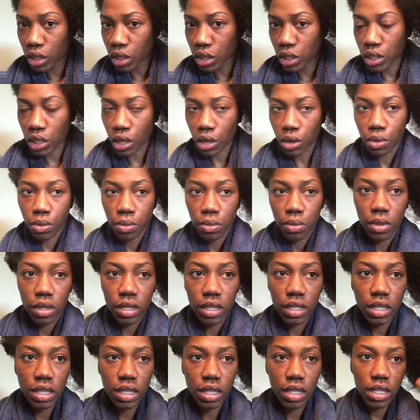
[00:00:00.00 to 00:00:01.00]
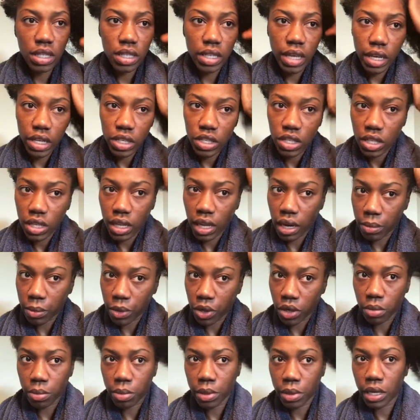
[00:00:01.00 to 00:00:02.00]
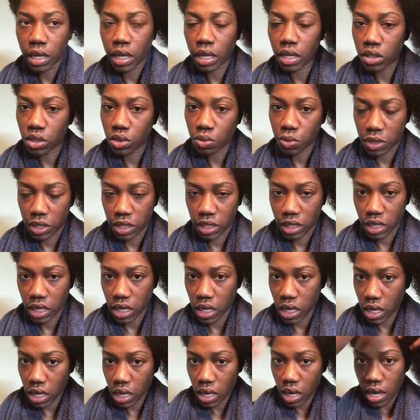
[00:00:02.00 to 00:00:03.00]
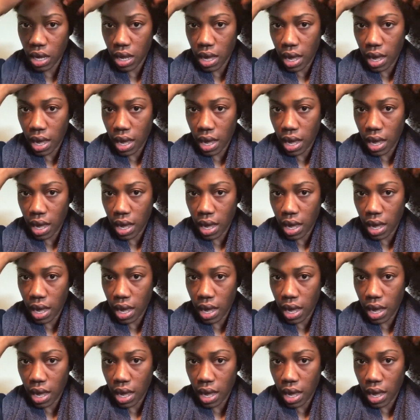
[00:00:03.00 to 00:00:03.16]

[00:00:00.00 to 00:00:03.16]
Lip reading: So this is the section that I'm going to begin twisting.